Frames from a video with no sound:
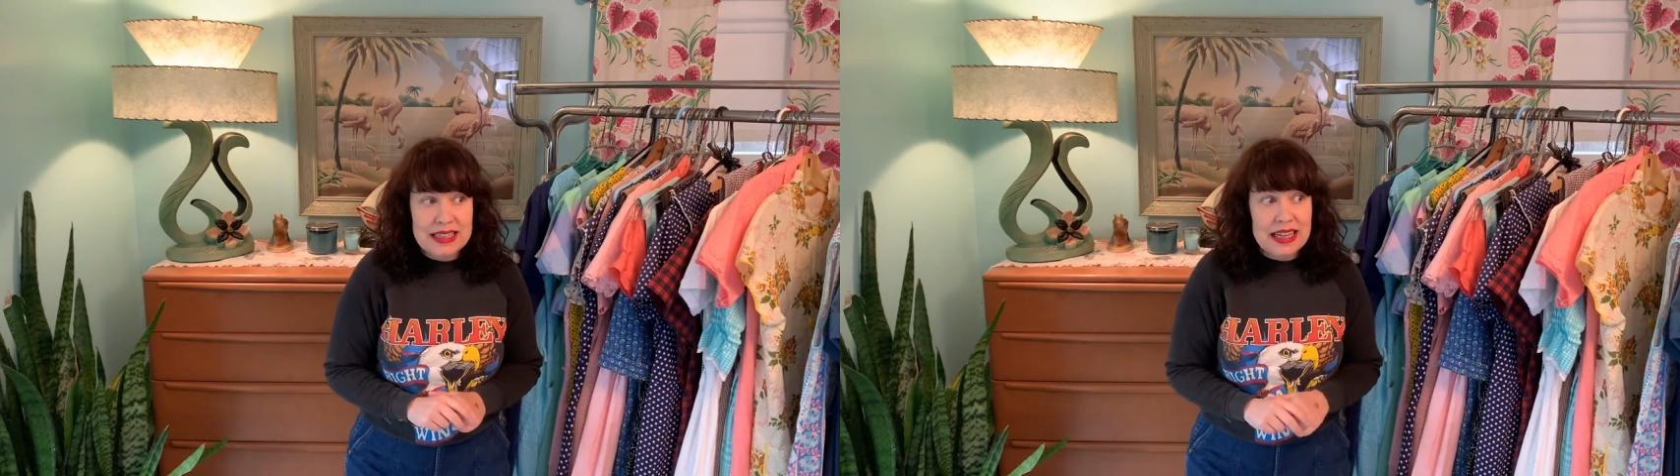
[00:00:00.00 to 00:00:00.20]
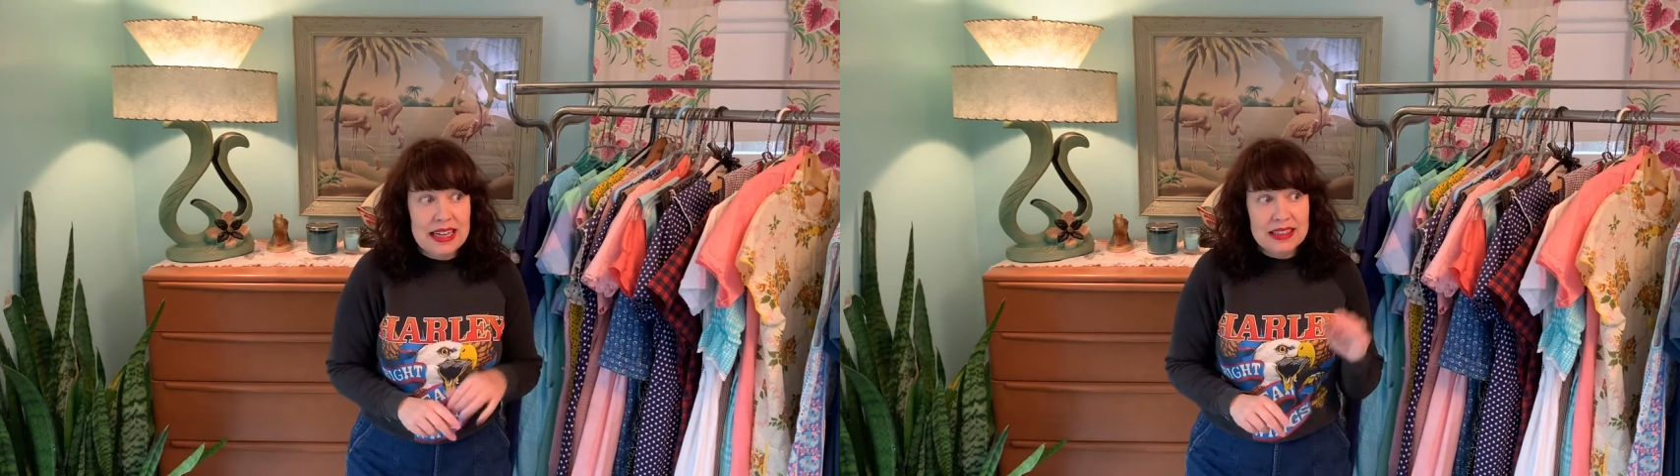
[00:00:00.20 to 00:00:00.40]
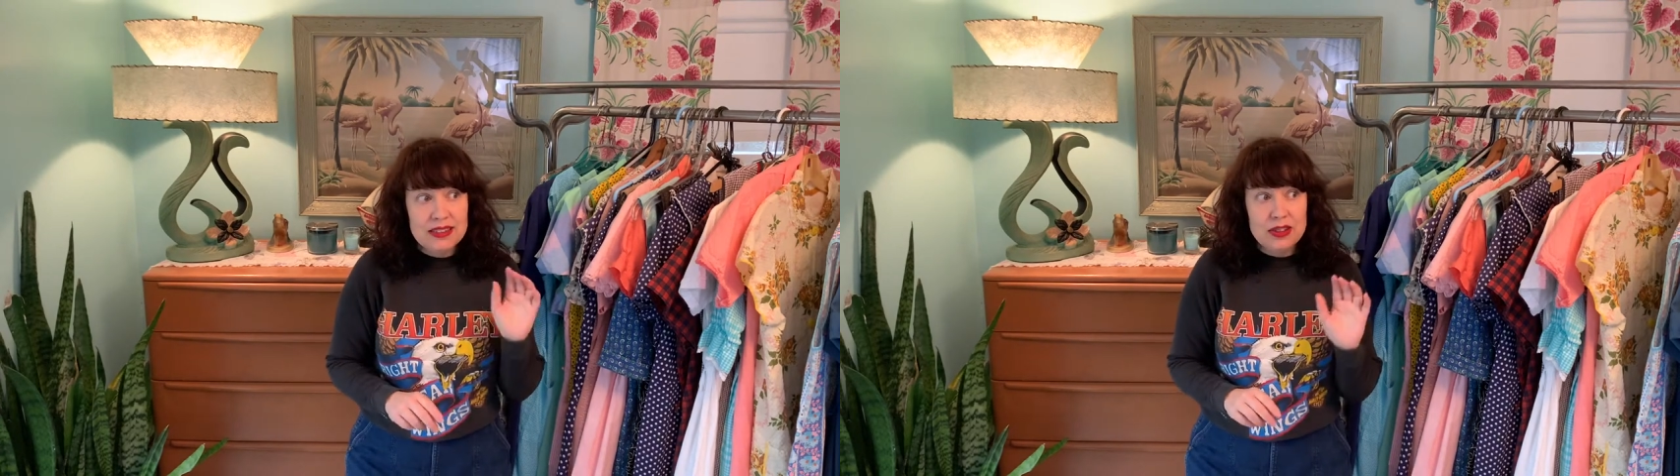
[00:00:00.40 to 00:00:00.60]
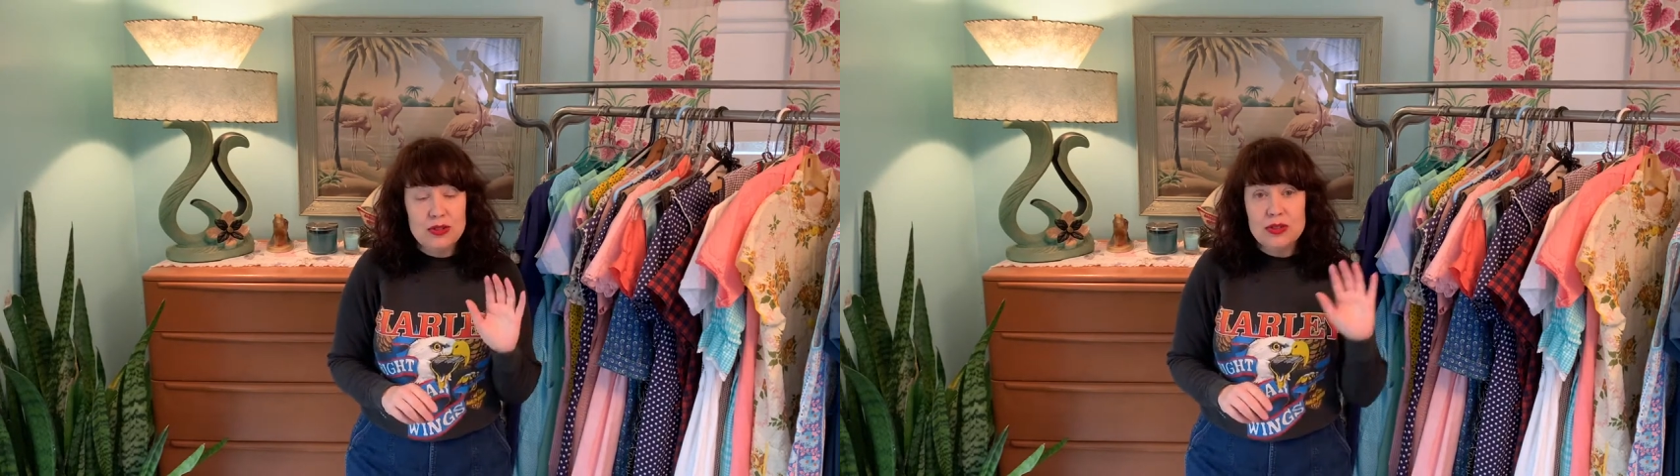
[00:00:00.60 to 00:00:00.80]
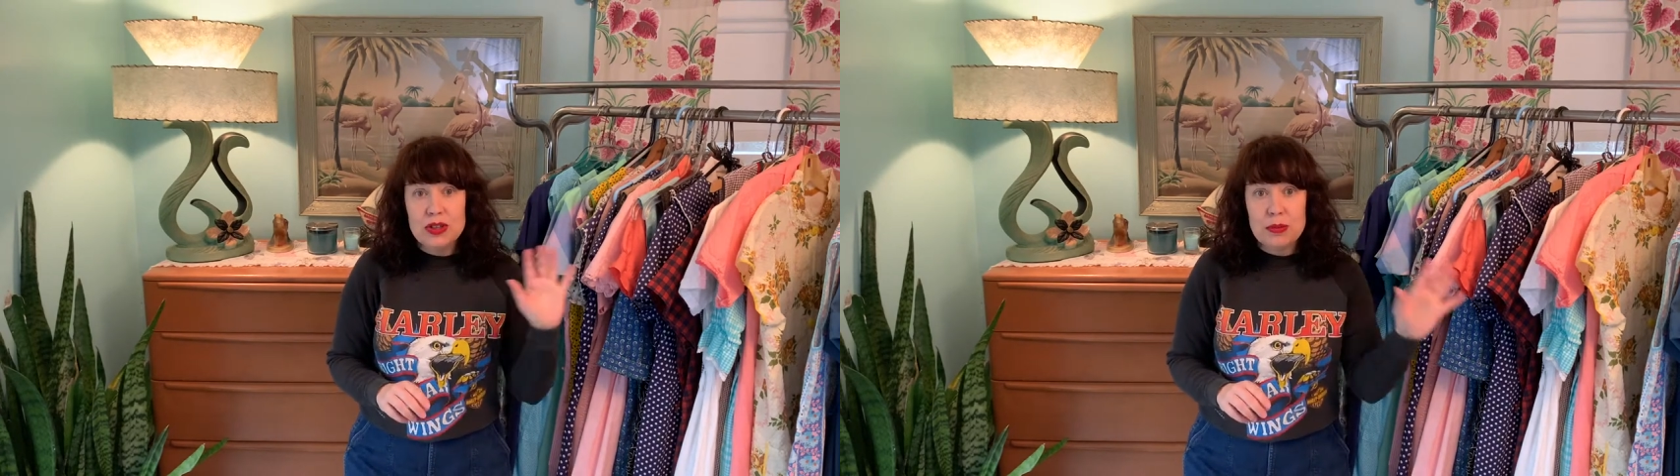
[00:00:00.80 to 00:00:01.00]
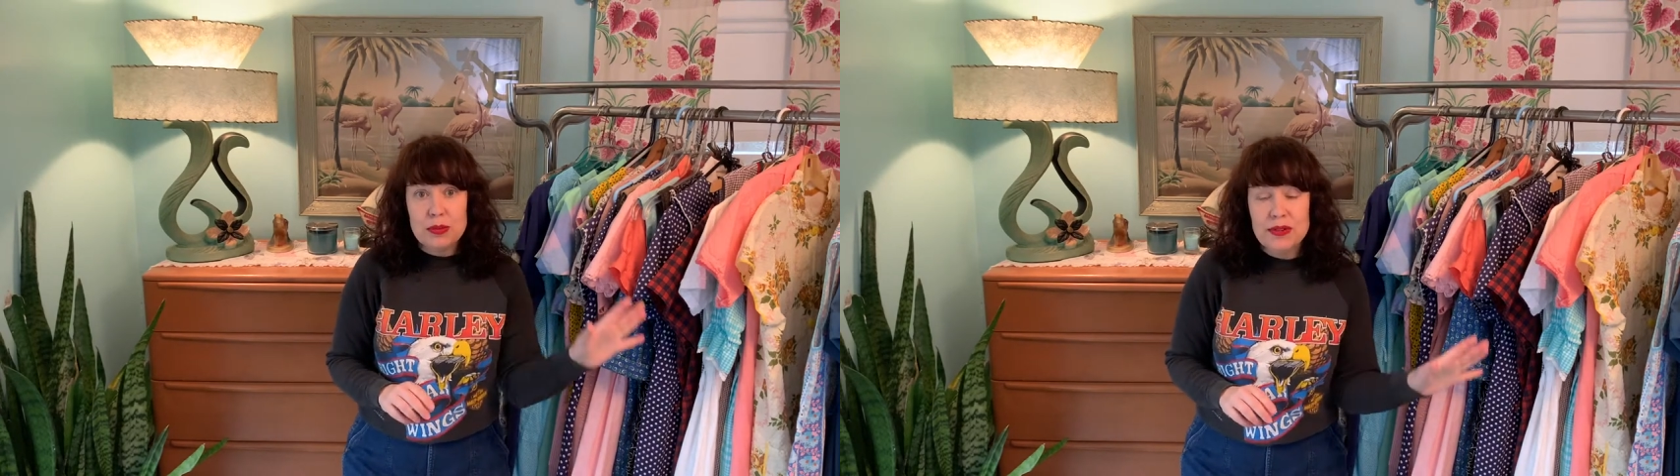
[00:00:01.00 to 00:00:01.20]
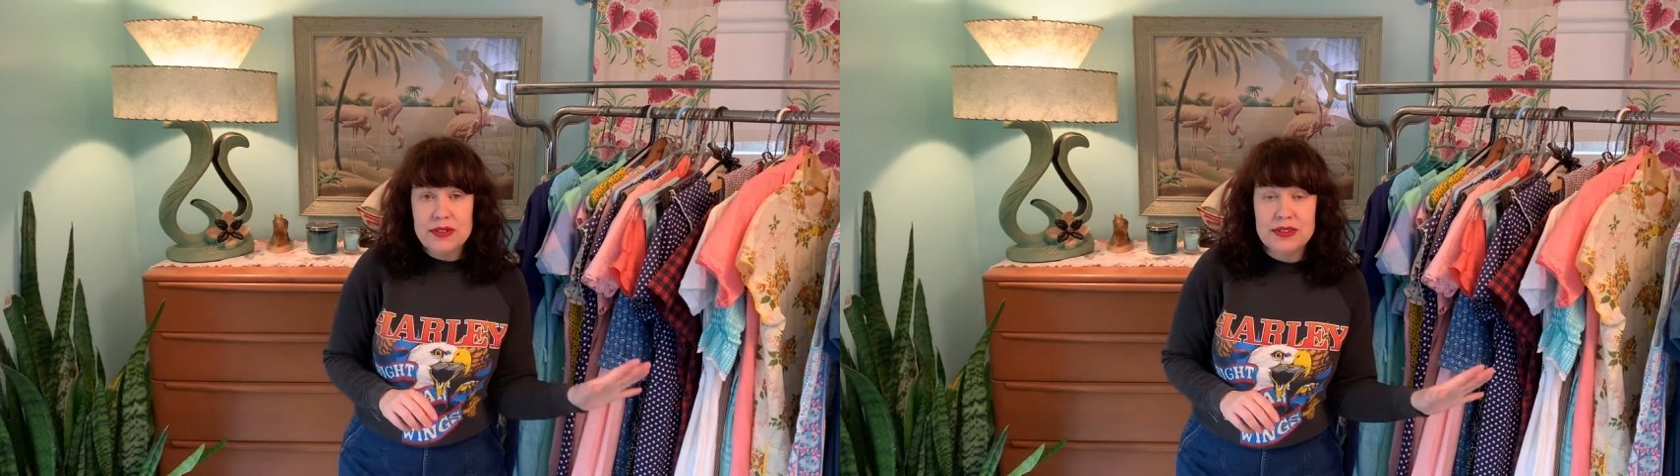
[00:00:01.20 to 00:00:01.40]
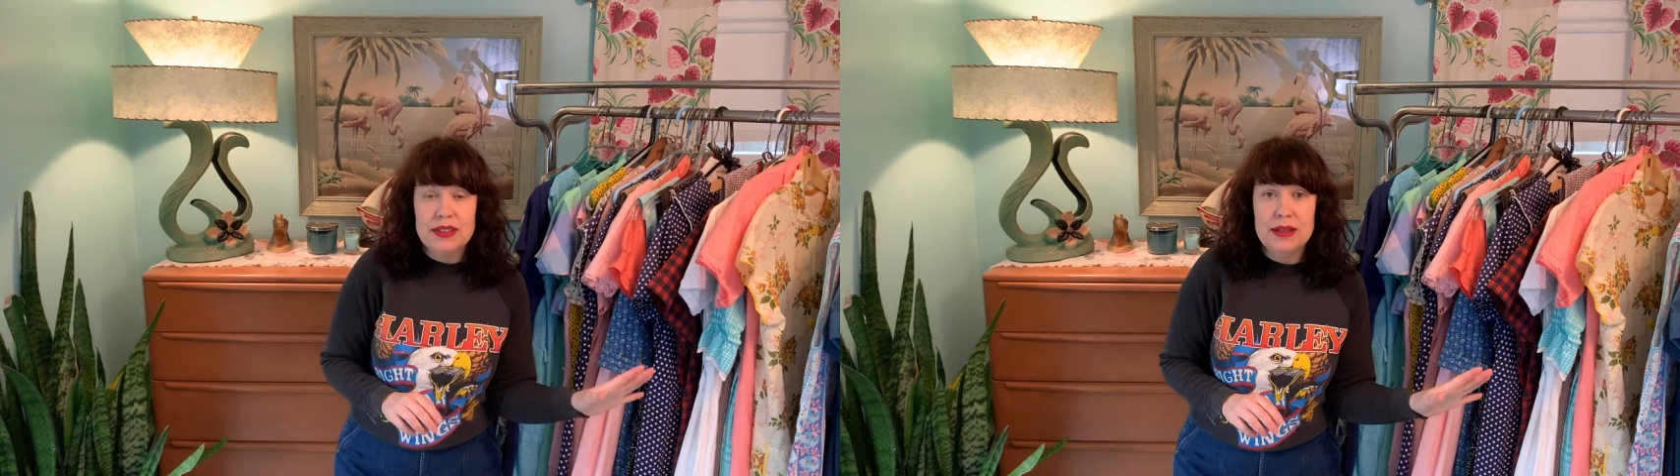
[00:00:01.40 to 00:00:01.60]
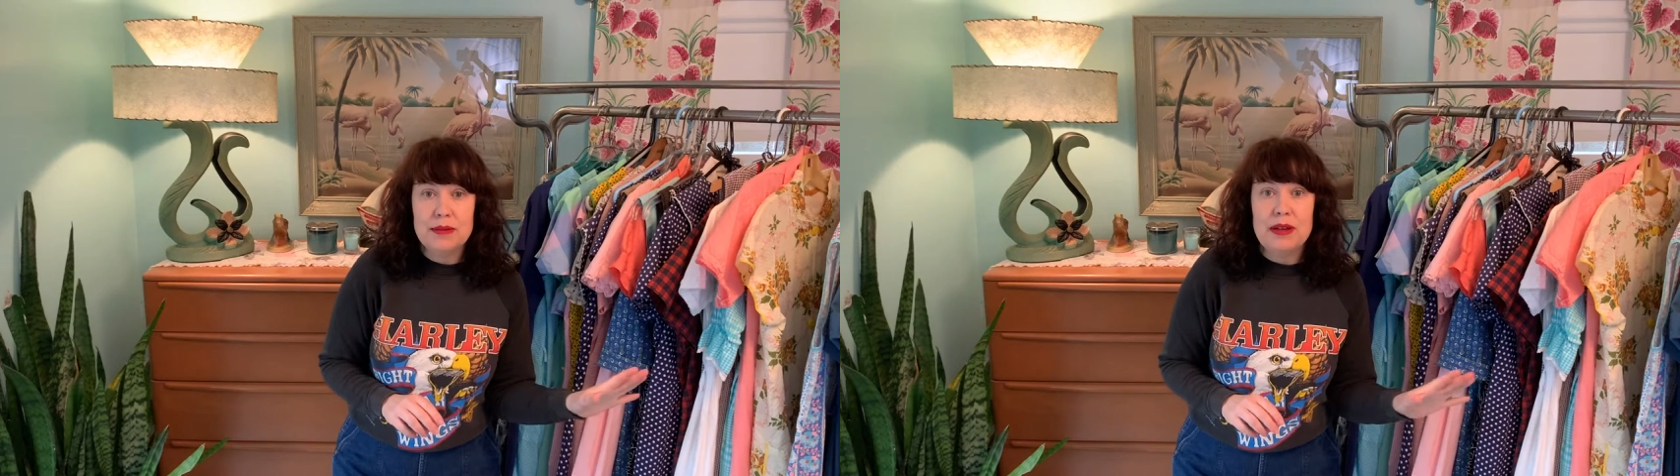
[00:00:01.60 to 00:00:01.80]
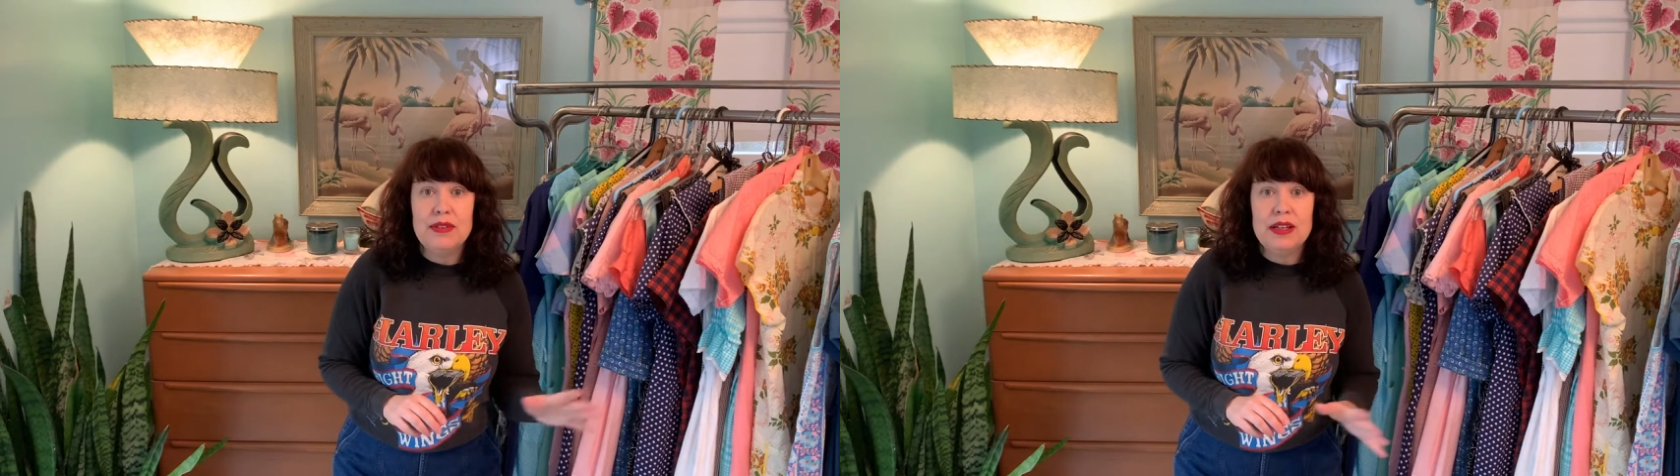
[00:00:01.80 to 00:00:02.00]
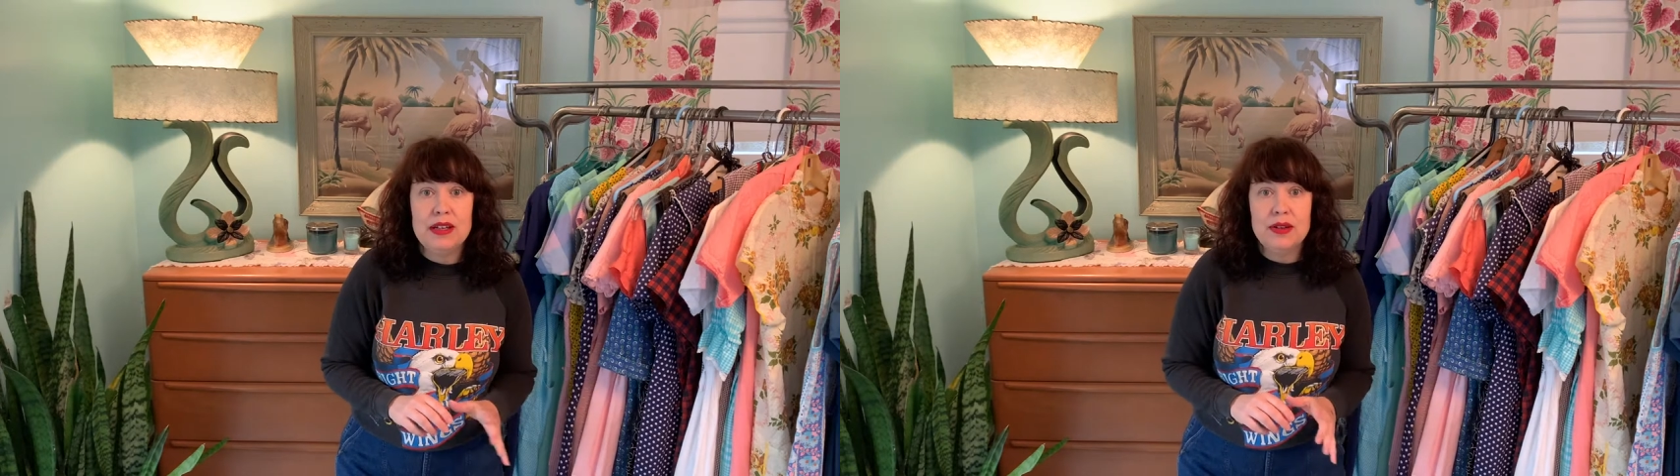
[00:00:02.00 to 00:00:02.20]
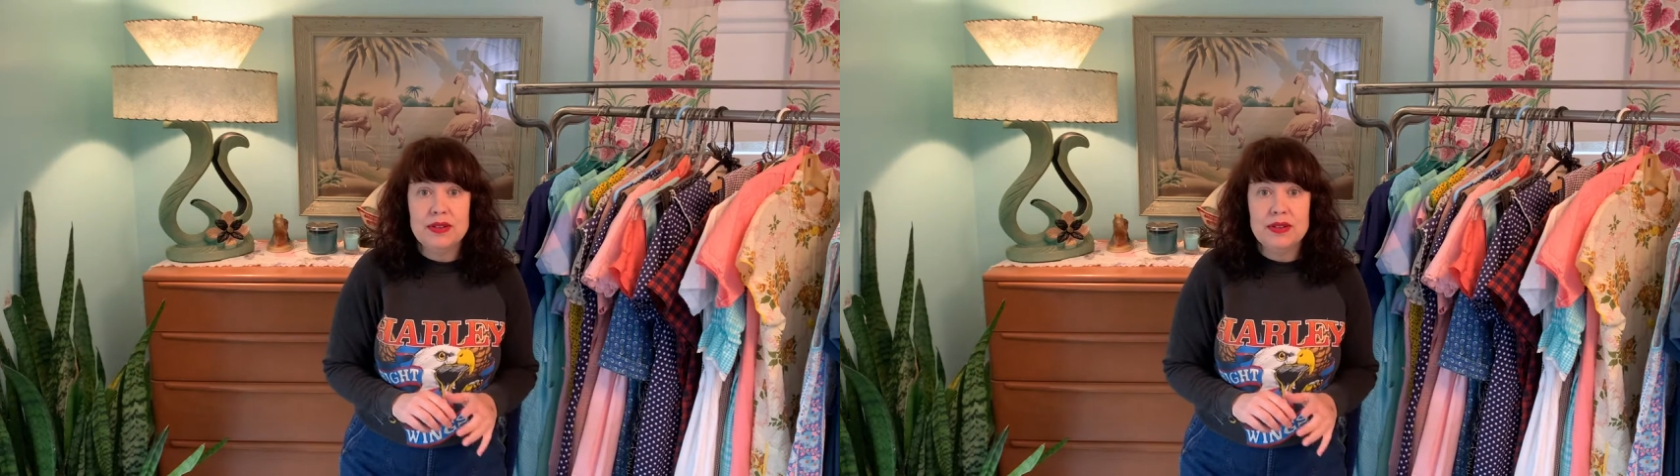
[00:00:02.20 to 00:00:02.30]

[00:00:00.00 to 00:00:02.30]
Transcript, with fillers: And as you saw previously in my videos,